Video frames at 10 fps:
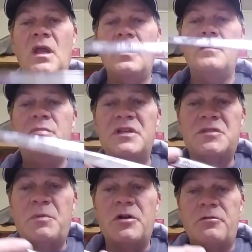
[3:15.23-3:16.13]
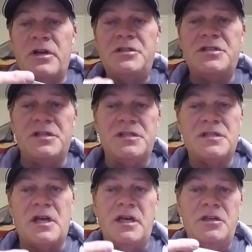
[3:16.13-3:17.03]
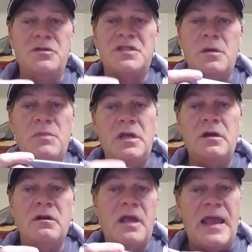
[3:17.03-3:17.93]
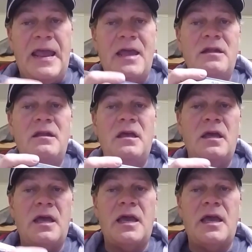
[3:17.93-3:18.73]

Pittsburgh wrenches, I use them here and